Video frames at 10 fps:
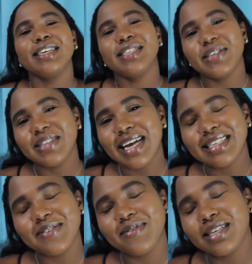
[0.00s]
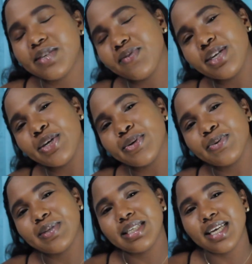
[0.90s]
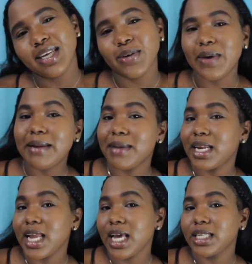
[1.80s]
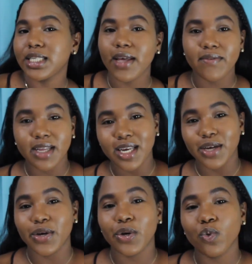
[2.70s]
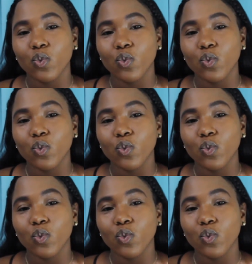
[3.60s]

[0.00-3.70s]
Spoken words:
So that's it for this video. See you in my next video.